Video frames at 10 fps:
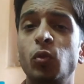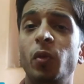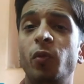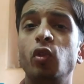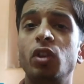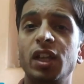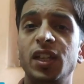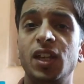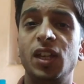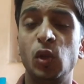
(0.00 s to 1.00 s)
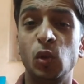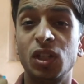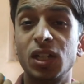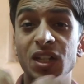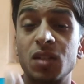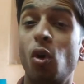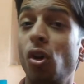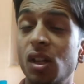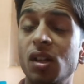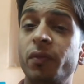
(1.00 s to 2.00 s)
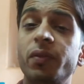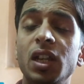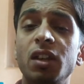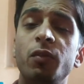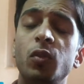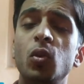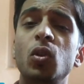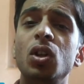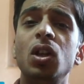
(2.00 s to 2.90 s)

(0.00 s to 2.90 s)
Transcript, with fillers: before I get you the spoiler-free review,